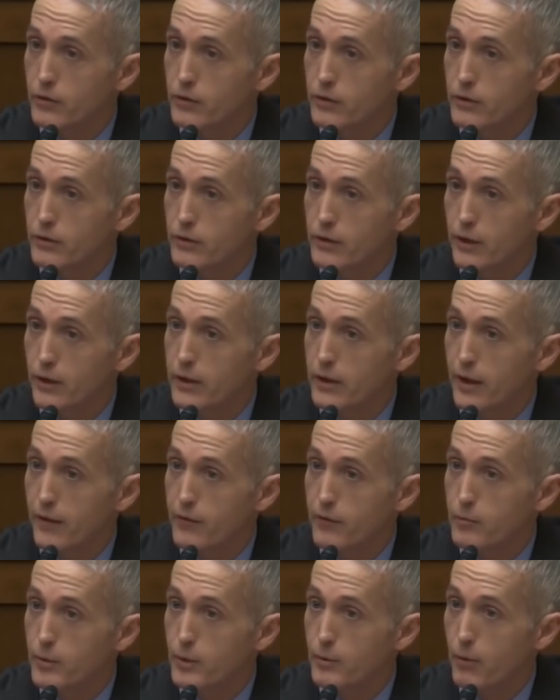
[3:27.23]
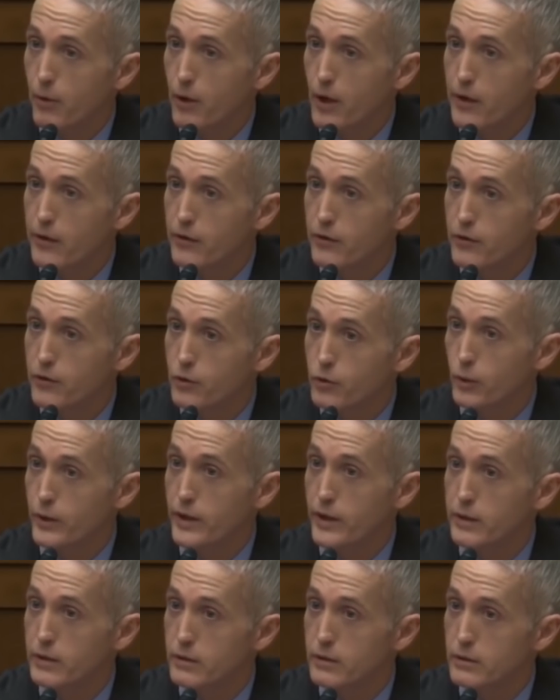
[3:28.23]
He doesn't have to be prodded to
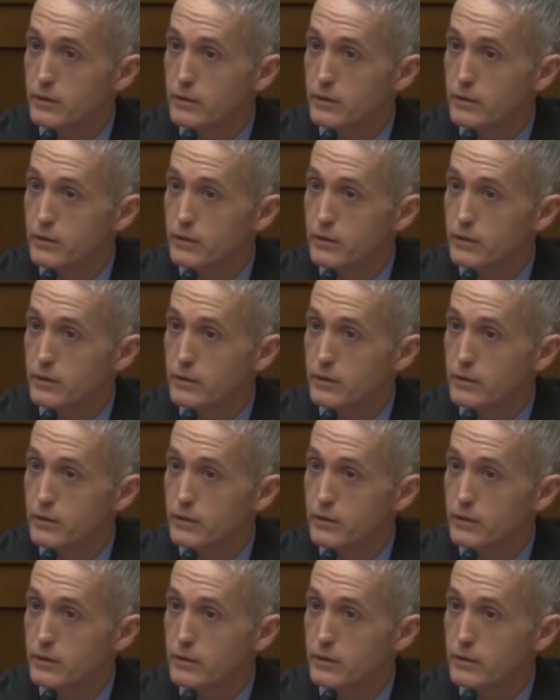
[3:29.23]
tweet